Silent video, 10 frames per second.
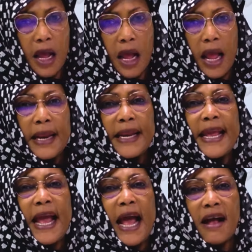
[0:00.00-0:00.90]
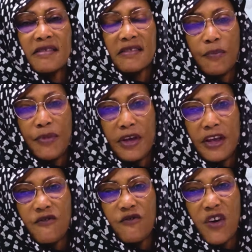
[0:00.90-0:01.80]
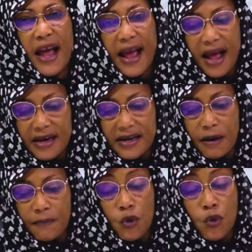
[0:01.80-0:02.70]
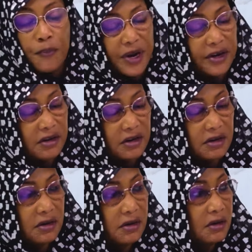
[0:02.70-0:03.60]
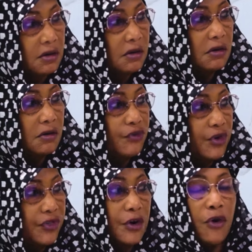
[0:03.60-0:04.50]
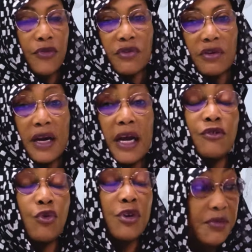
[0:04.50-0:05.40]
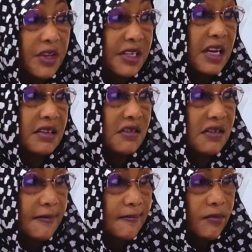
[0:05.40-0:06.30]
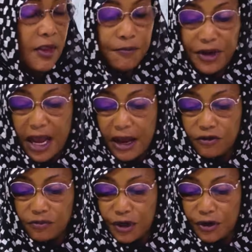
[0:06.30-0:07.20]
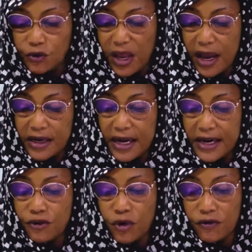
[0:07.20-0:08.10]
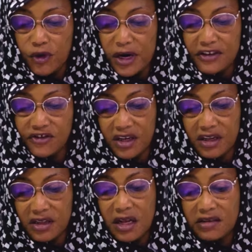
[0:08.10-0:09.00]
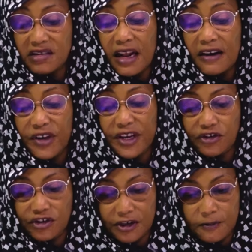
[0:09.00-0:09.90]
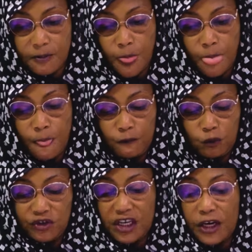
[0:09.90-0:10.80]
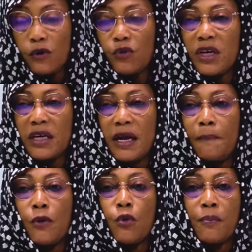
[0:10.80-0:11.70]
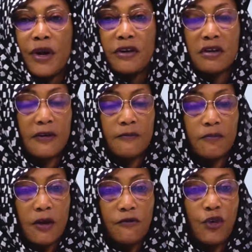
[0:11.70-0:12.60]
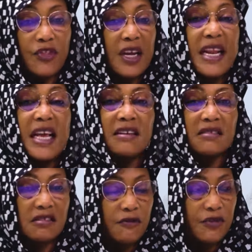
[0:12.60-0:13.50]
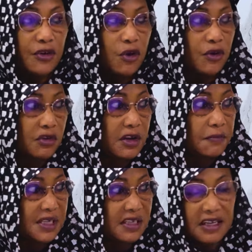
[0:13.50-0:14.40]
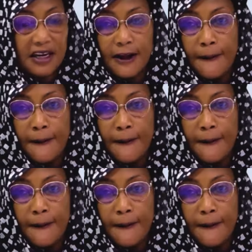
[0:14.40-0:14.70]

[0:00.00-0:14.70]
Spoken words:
And he asked me if I had a blueprint for the North. And I told him that yes, it had, because we had a network for national salvation, which included a blueprint for the needs of the North in particular.